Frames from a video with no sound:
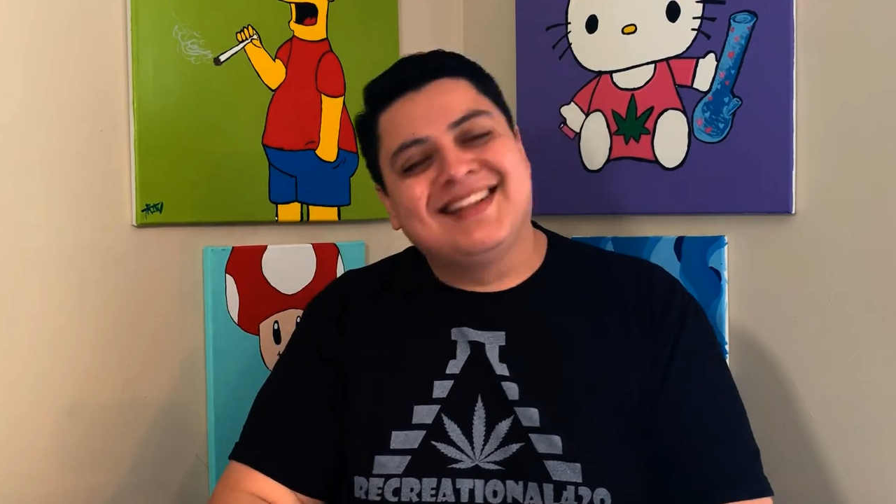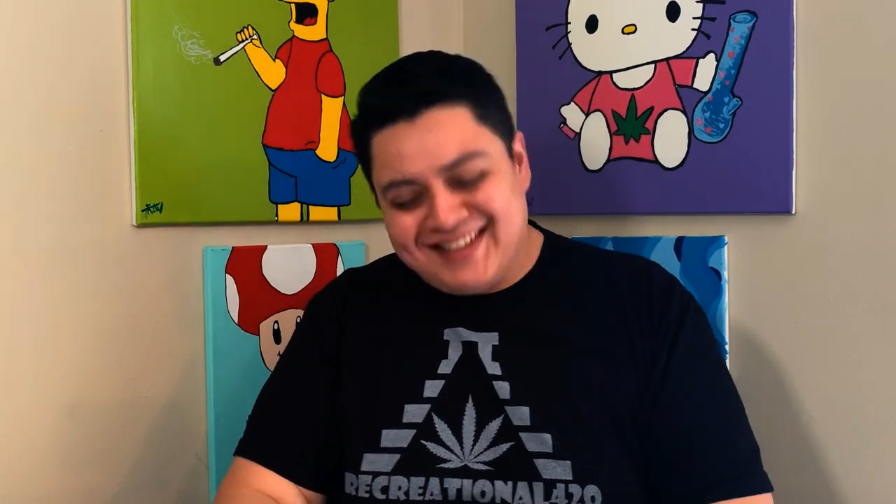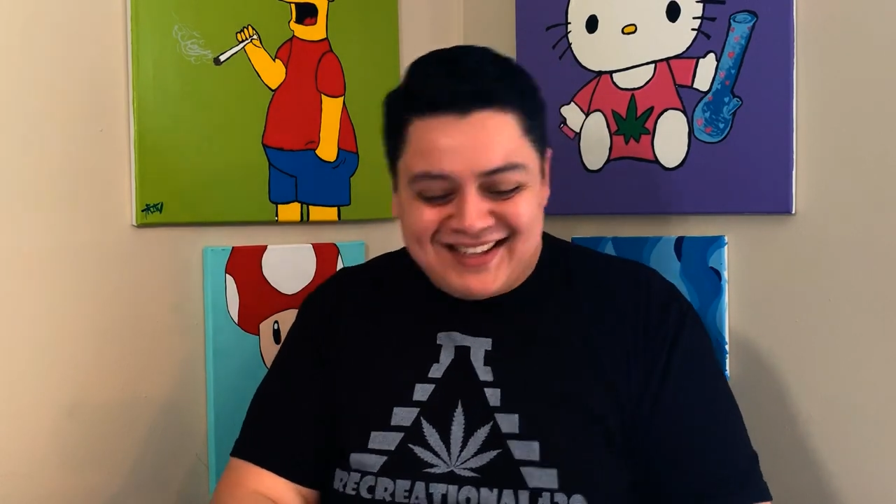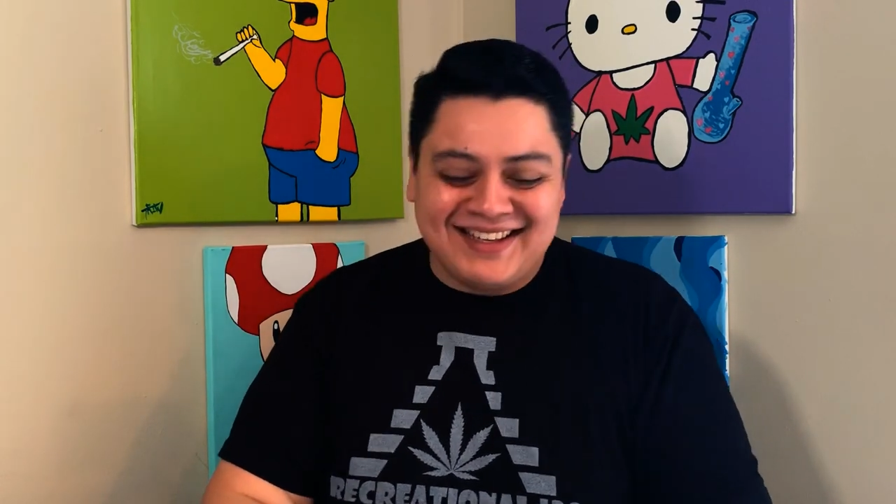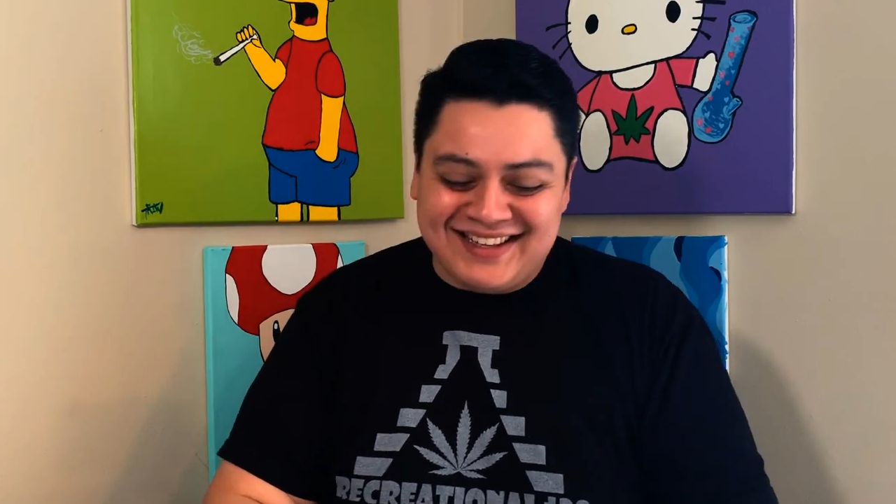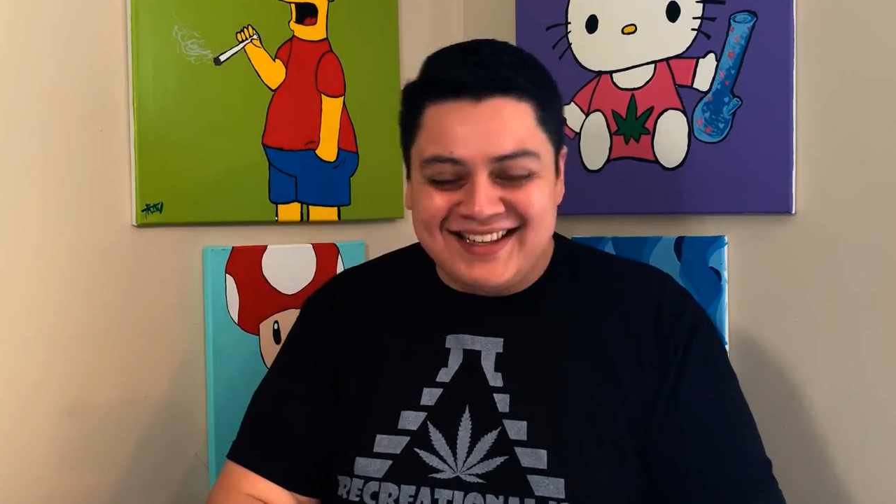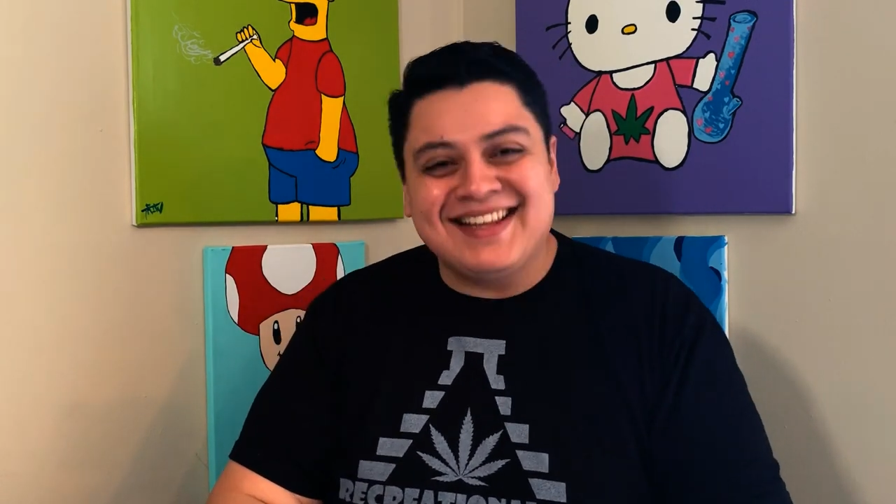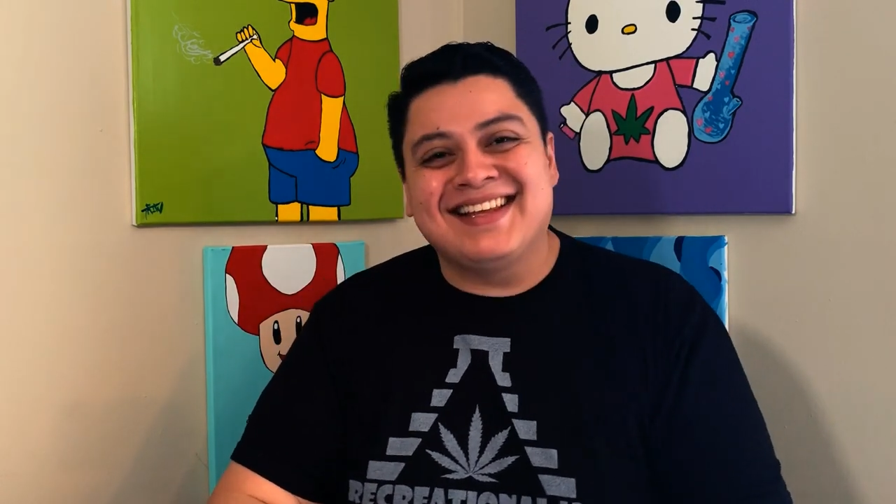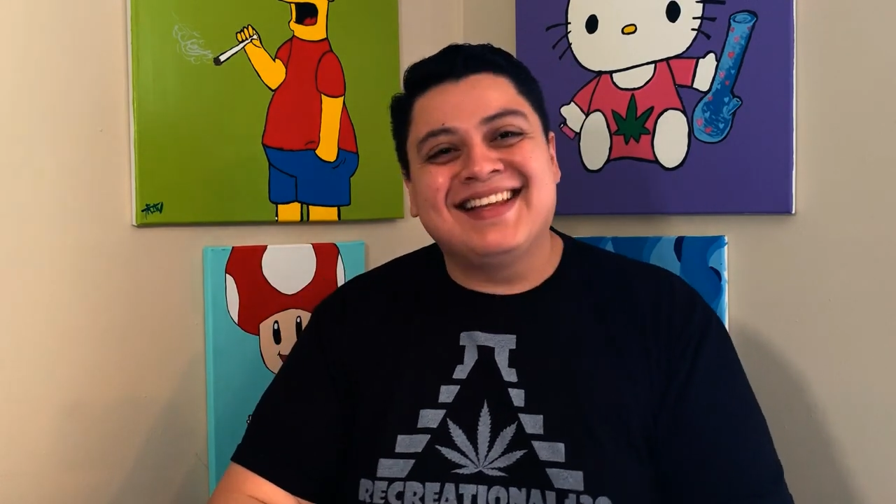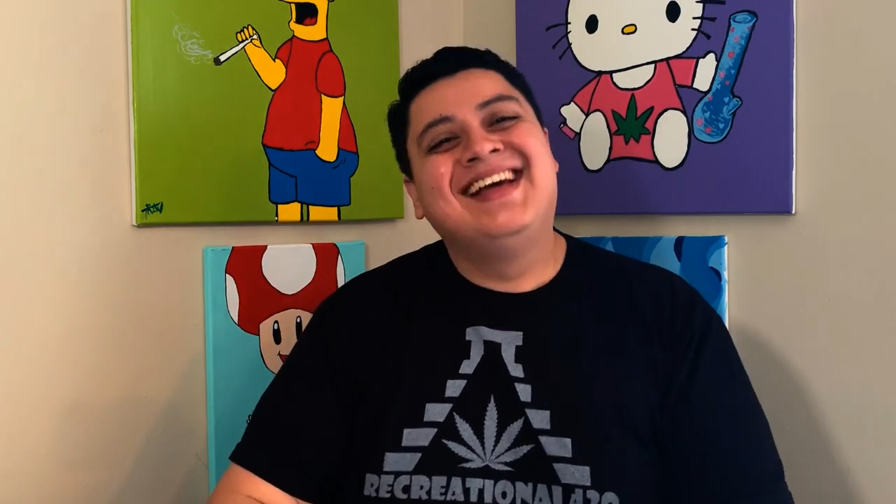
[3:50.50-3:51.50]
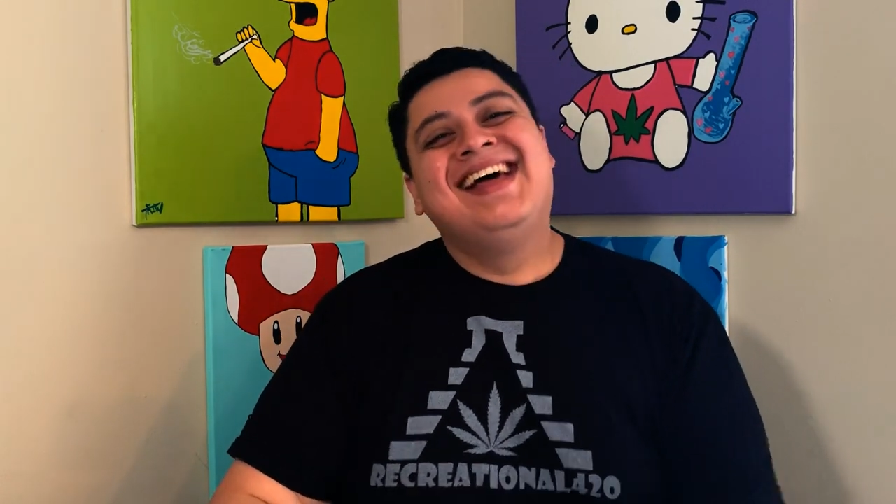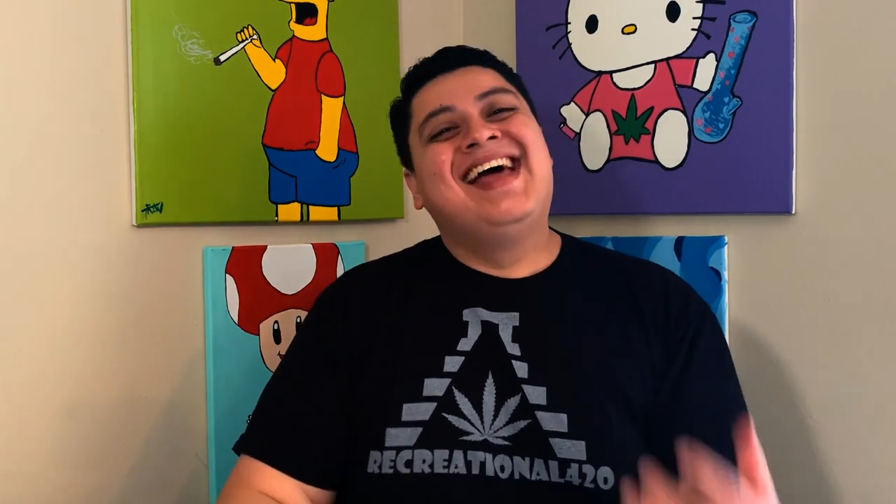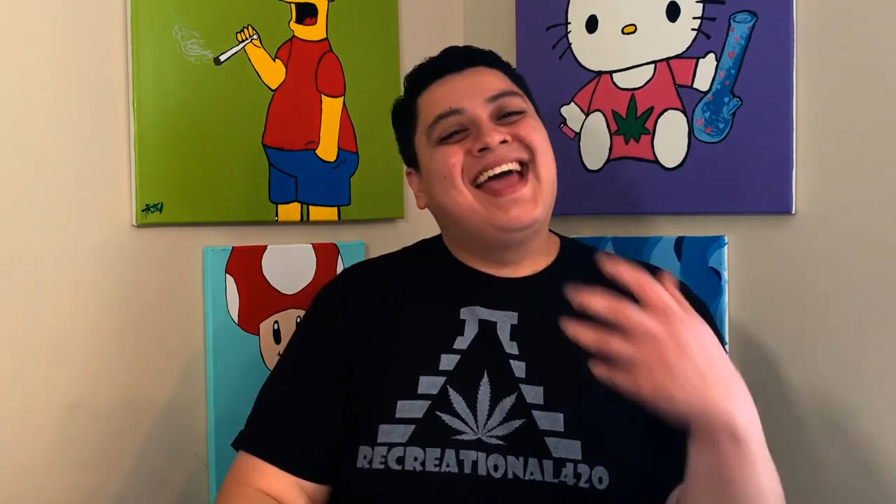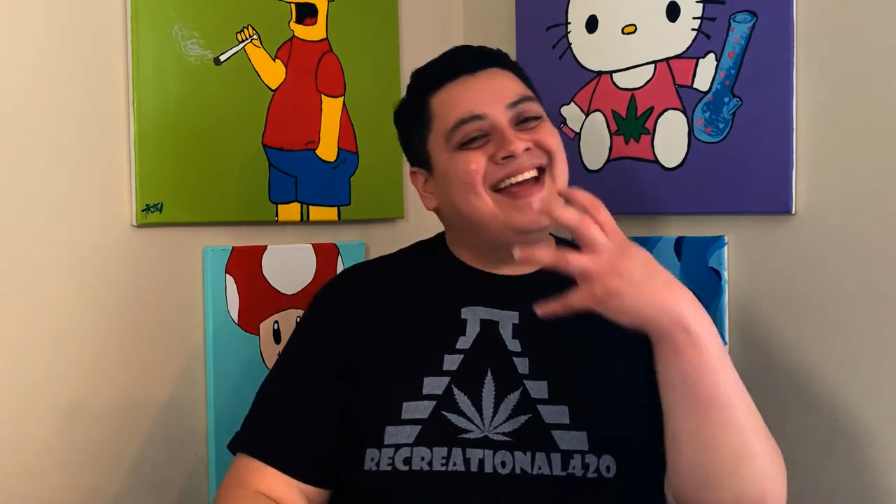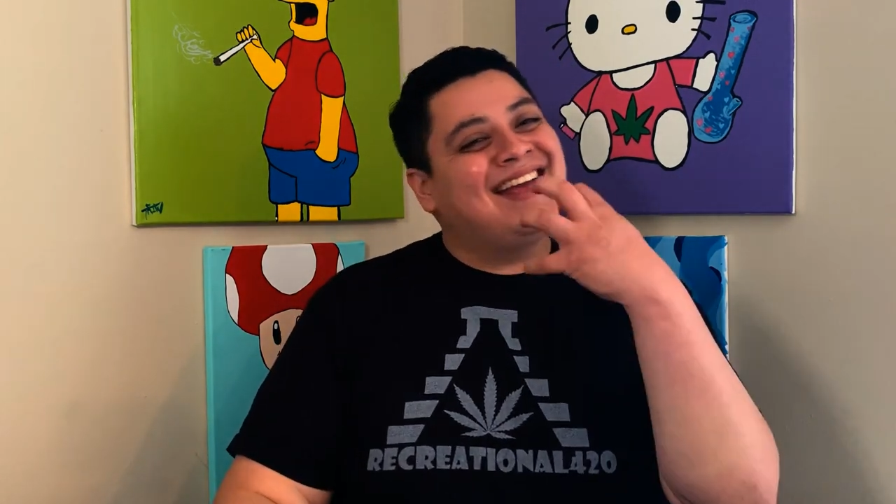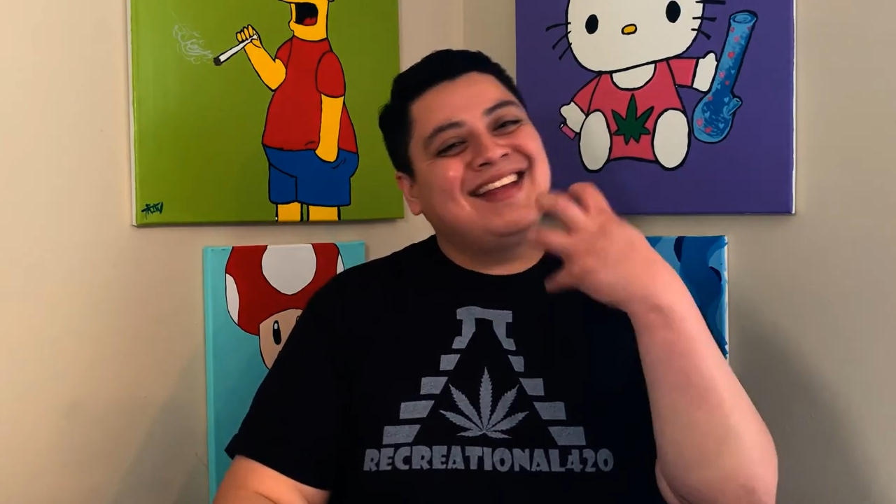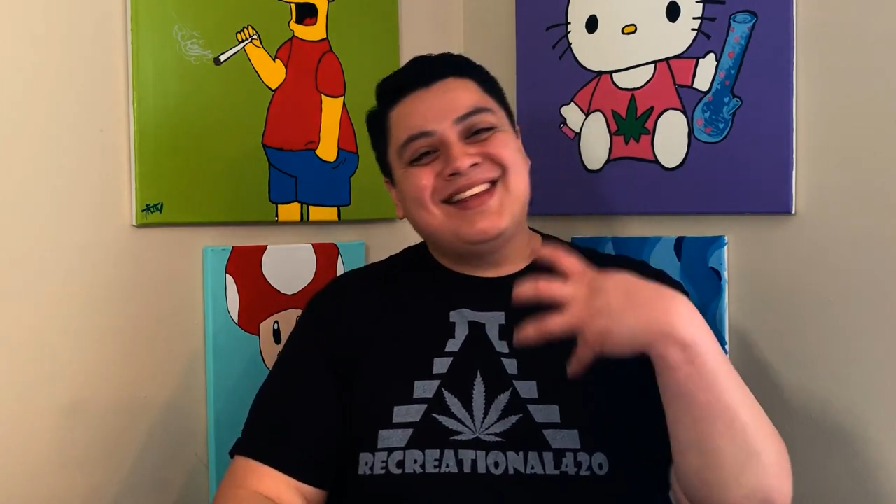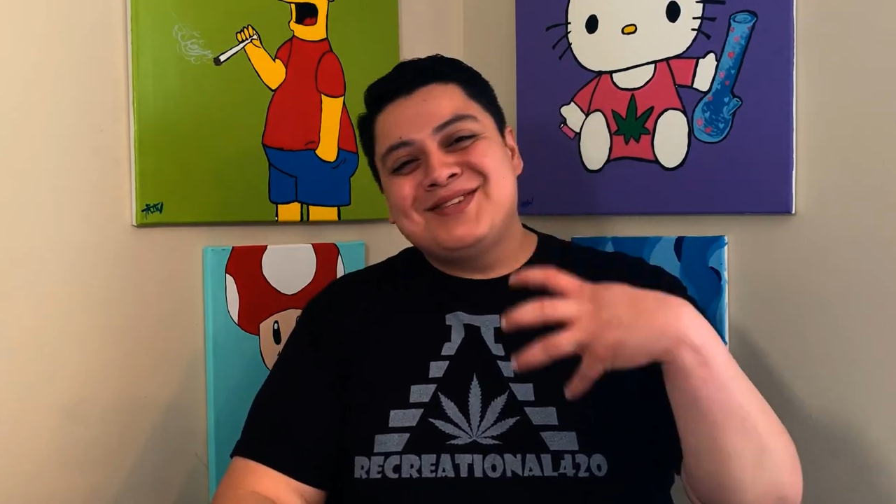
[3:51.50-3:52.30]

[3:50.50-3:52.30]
and, and,